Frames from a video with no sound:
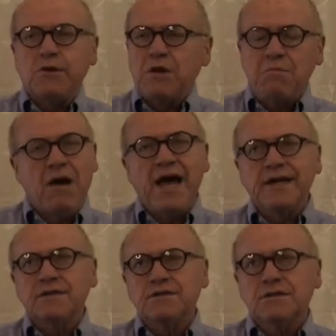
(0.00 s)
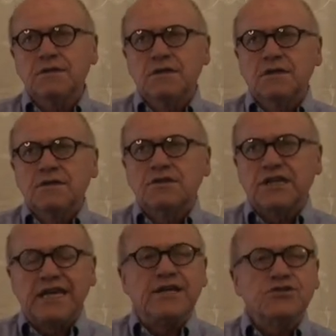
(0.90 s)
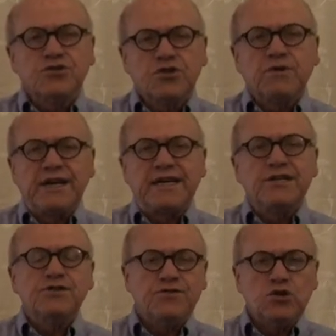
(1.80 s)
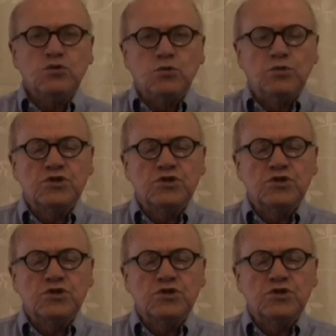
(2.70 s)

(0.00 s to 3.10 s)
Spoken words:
remind the kids or the grandkids of you.